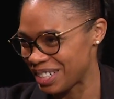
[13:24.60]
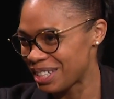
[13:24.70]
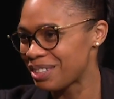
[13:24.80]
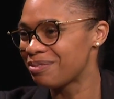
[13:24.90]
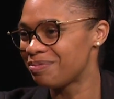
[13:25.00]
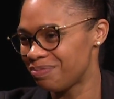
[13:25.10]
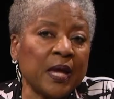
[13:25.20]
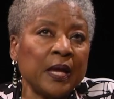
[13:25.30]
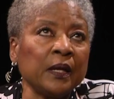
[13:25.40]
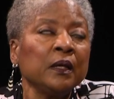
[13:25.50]
I was
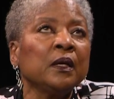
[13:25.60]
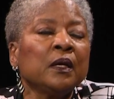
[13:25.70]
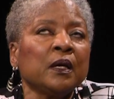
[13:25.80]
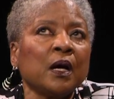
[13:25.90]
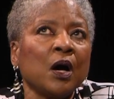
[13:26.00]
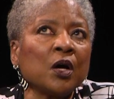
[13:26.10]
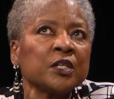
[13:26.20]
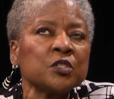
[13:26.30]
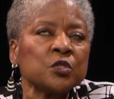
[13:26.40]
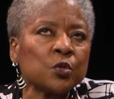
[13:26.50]

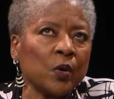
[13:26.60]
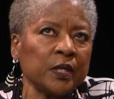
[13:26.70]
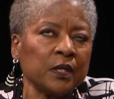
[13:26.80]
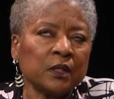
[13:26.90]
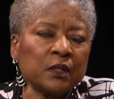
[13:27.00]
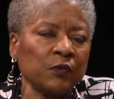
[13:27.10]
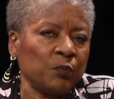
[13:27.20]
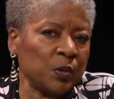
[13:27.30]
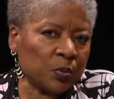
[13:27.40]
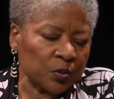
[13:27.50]
August 20th, if
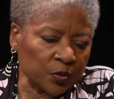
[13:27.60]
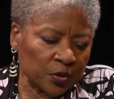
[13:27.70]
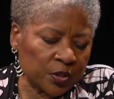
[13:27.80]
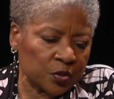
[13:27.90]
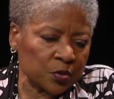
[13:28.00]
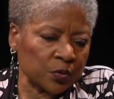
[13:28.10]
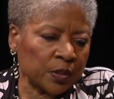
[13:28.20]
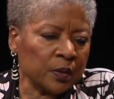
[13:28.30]
people know their history,